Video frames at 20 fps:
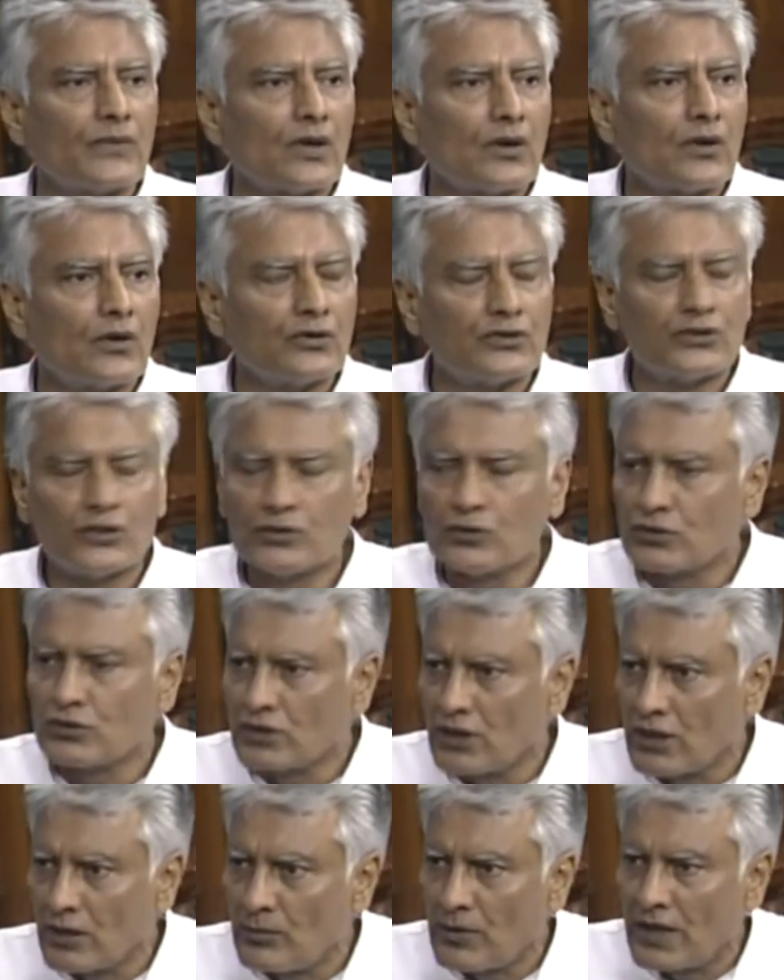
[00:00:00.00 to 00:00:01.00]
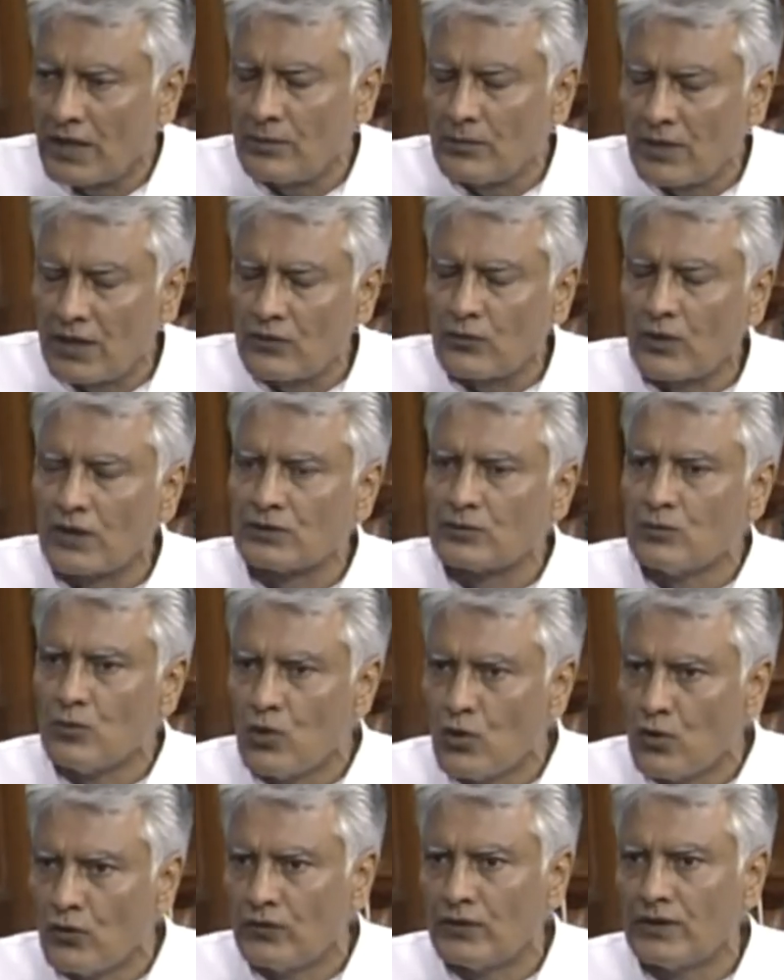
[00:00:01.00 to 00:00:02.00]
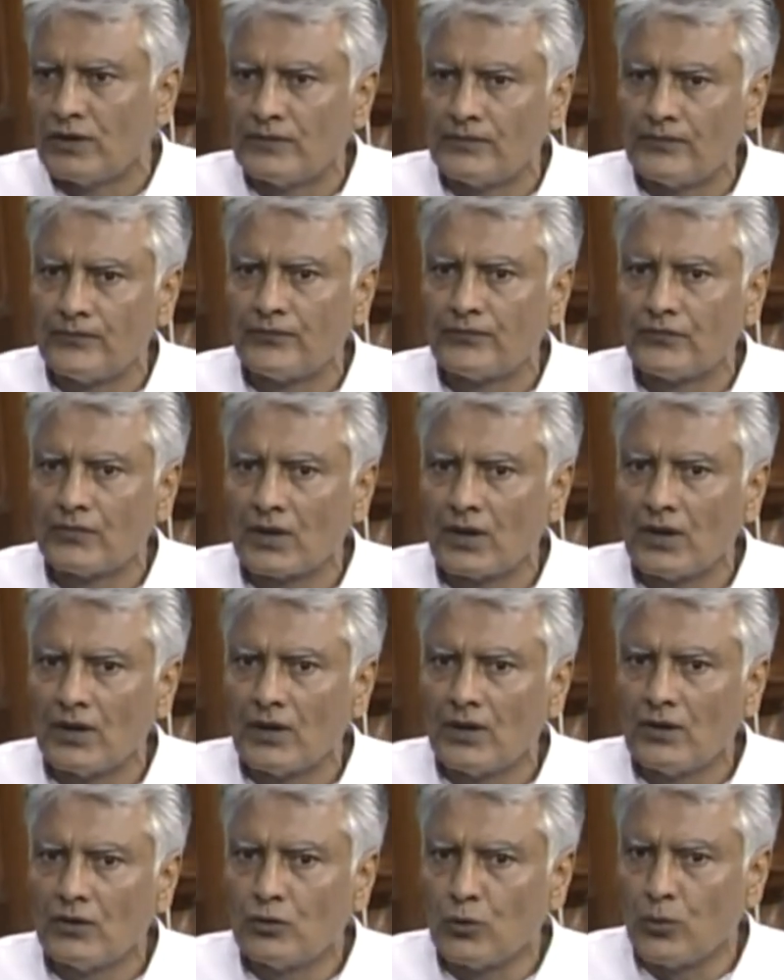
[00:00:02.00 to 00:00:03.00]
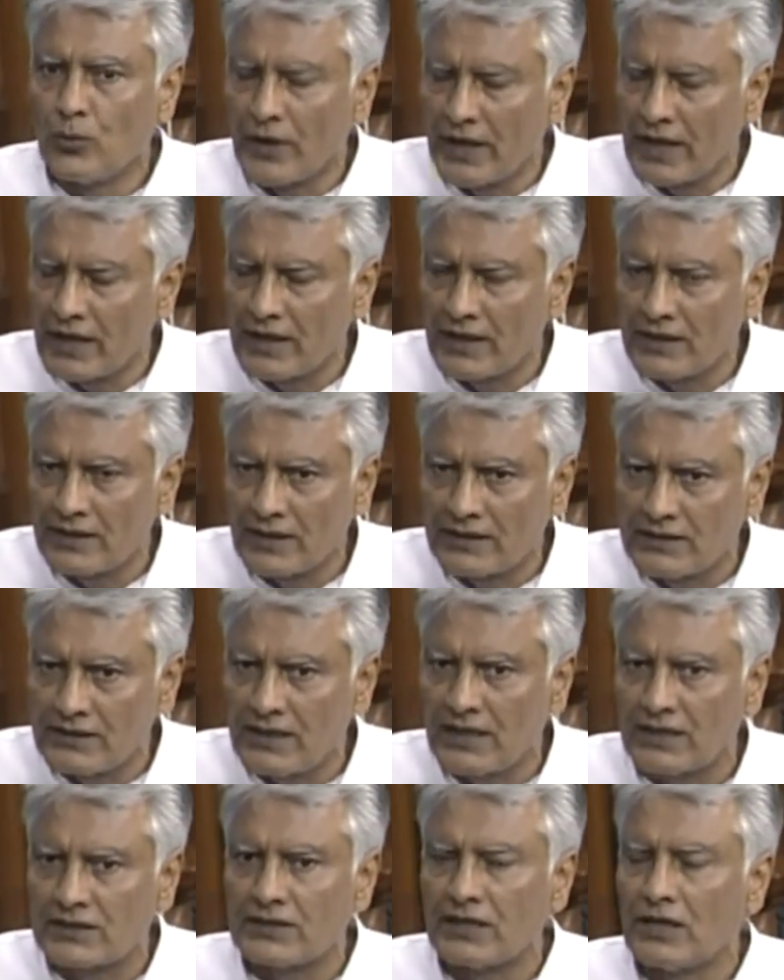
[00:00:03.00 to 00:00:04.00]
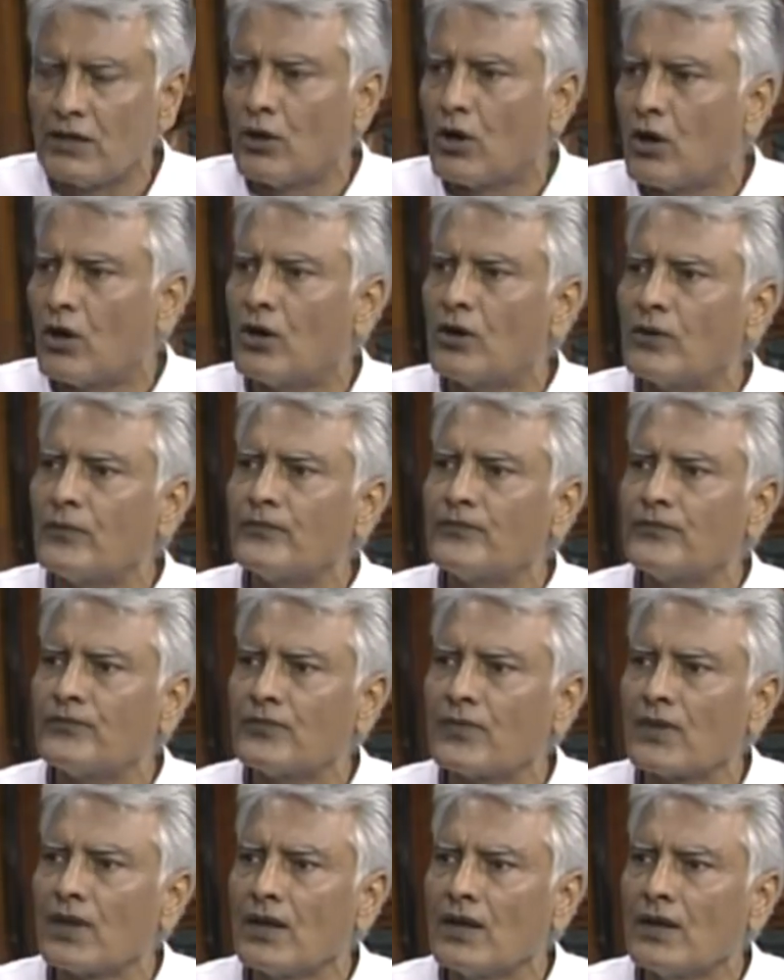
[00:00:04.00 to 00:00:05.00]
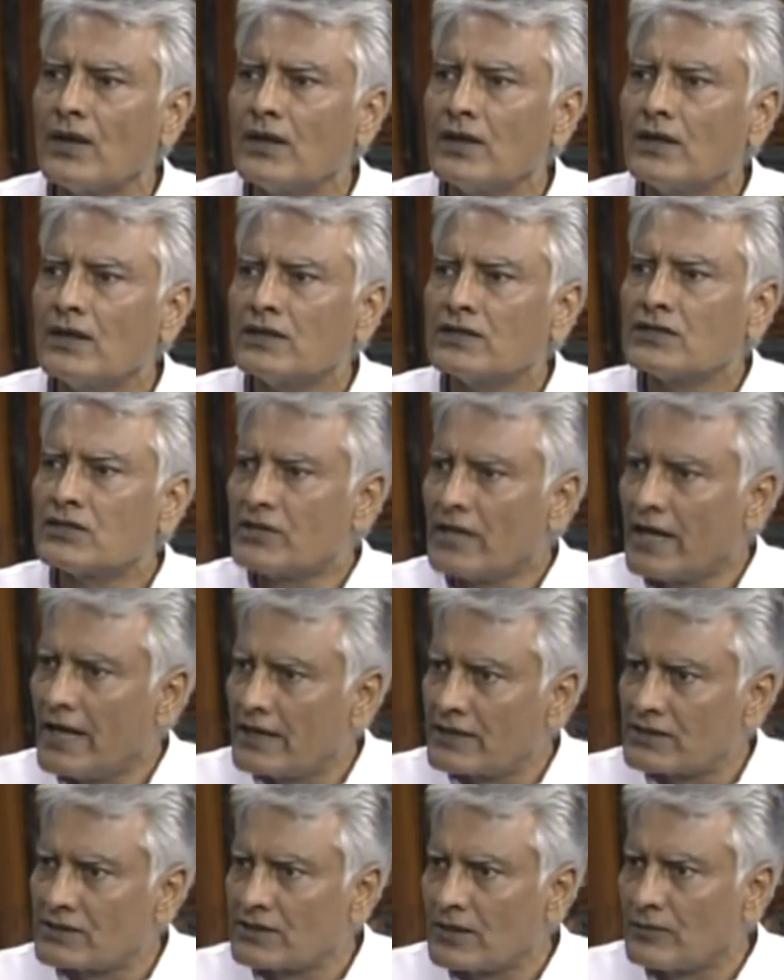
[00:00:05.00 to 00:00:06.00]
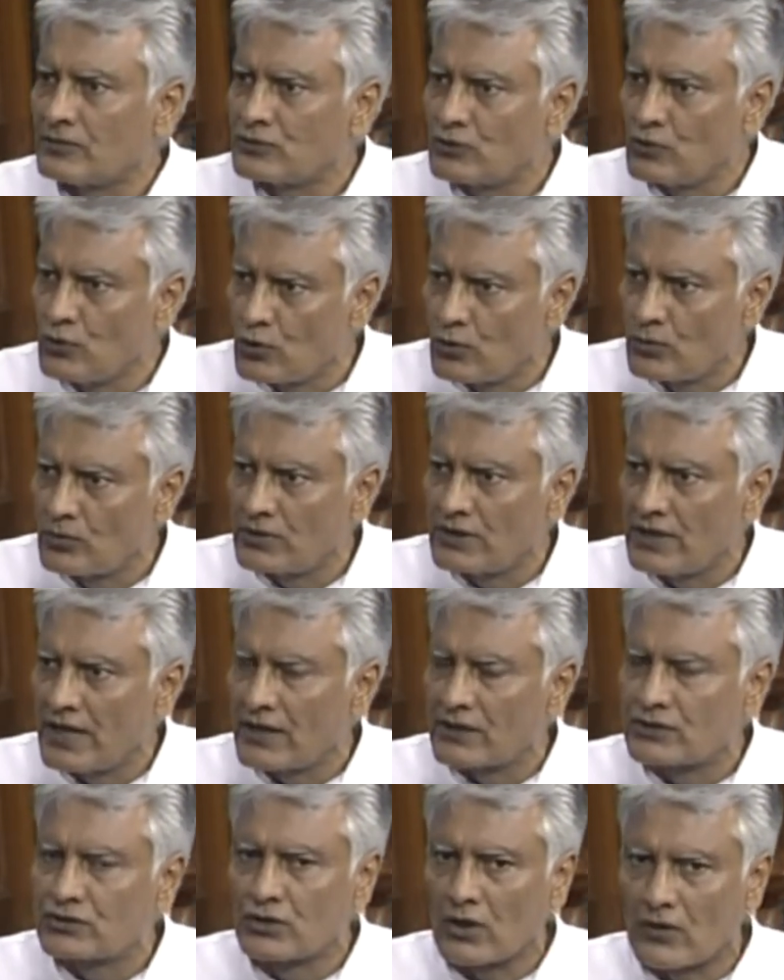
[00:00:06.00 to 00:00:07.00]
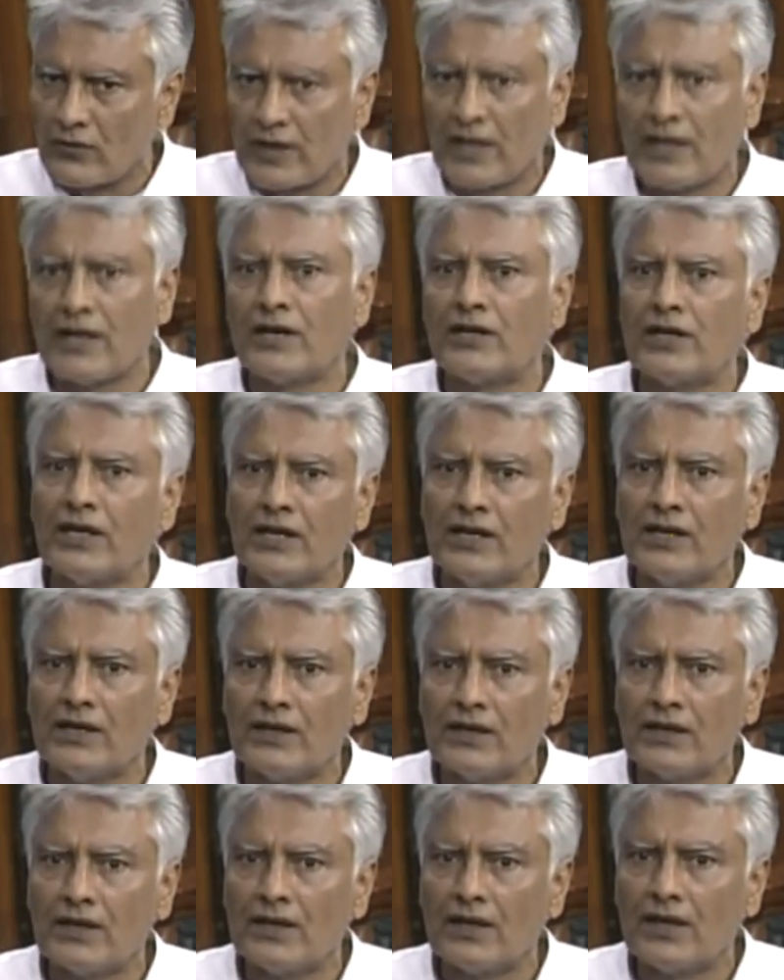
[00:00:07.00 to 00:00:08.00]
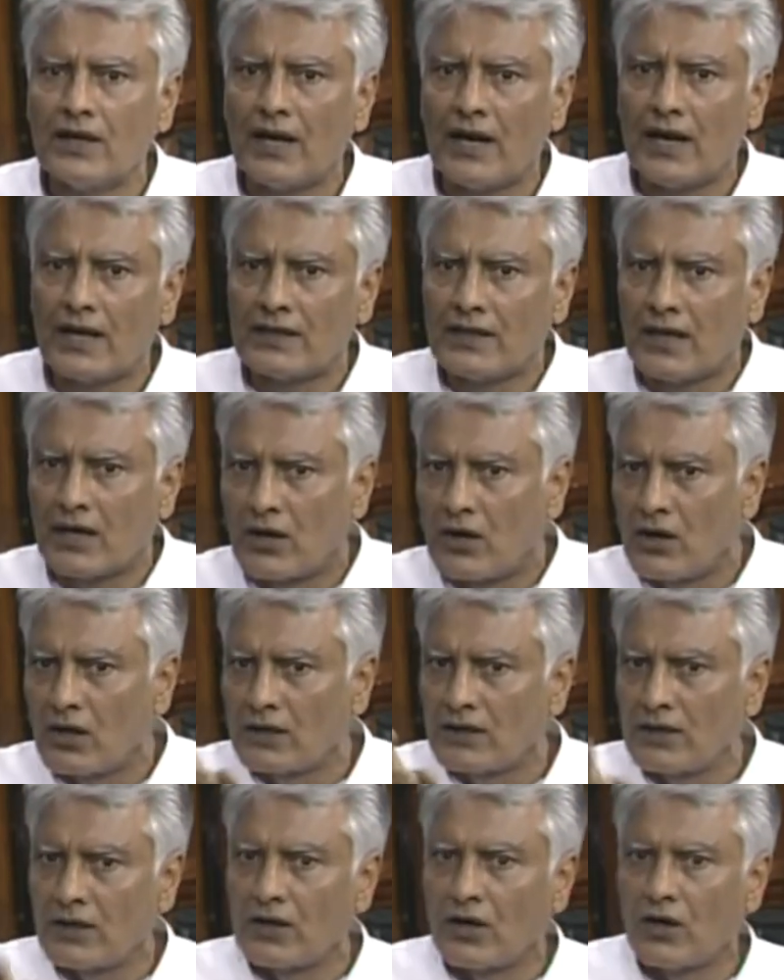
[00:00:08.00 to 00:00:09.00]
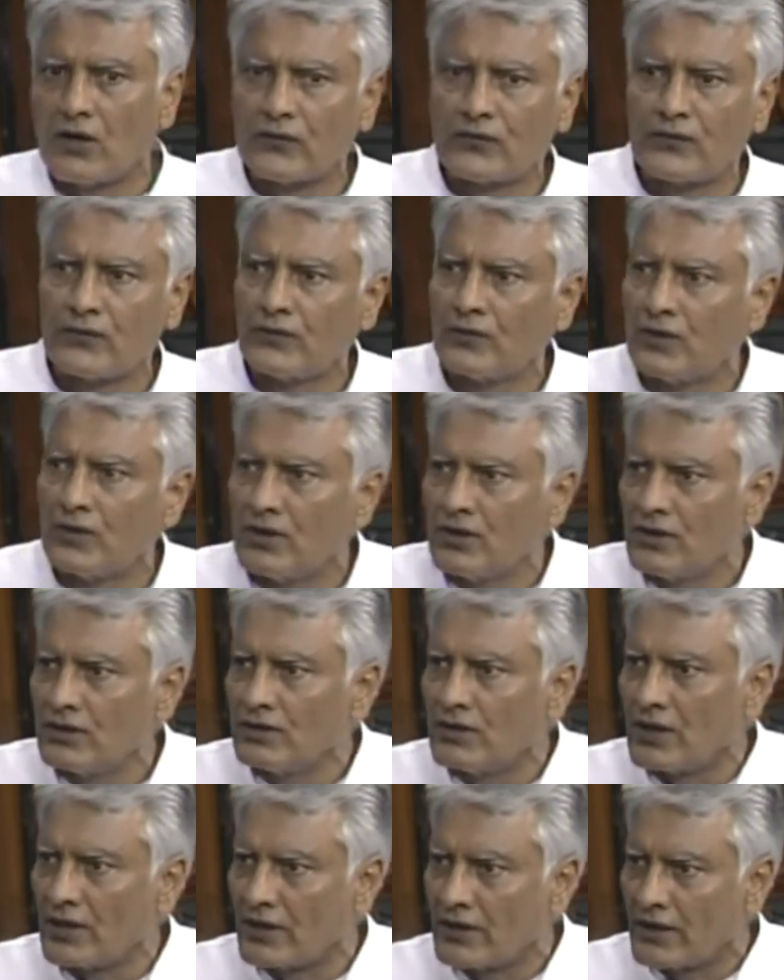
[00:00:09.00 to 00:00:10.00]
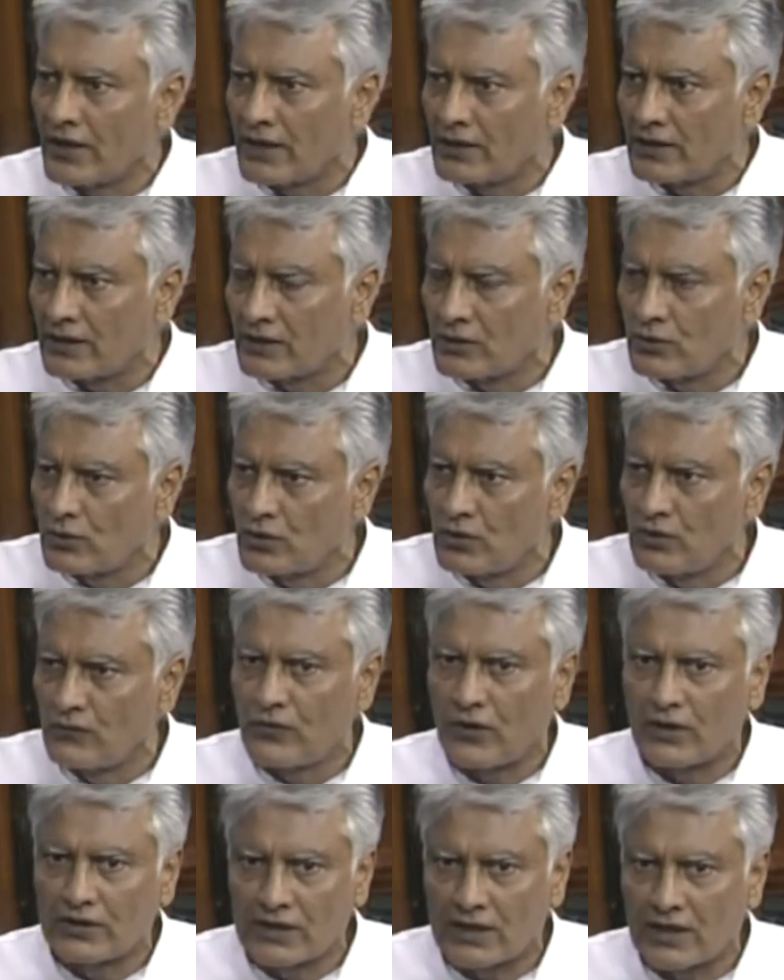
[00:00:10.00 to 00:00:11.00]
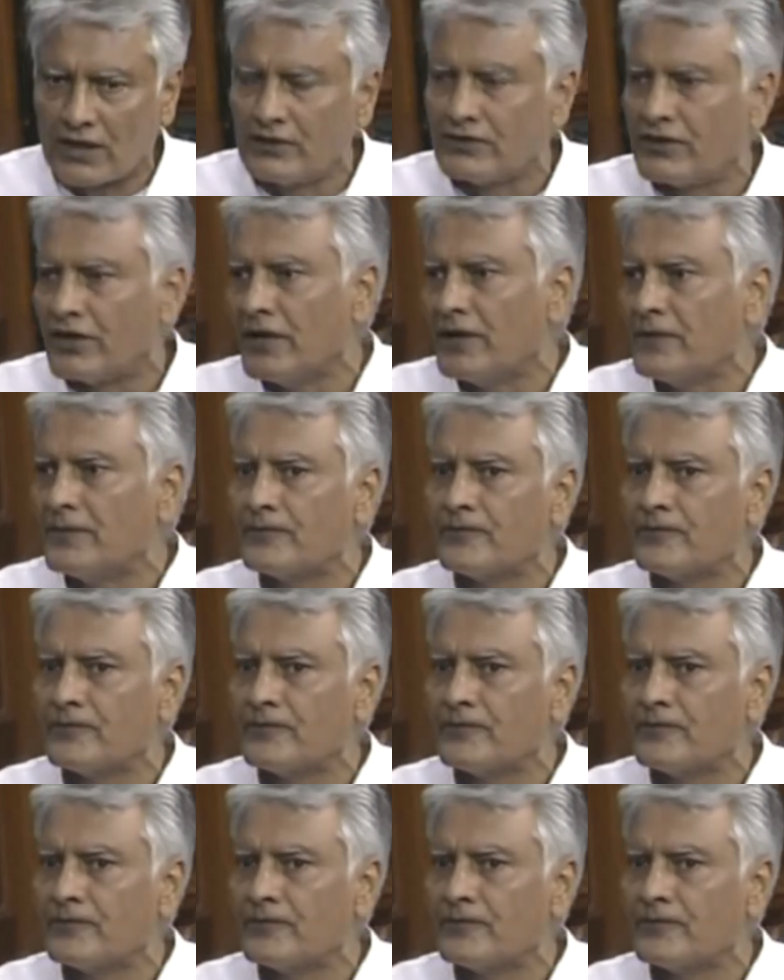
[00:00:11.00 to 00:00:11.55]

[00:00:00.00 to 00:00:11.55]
Constitution amendment was moved to bring in the GST law, states subsumed their sovereignty at the altar of the greater good for the country.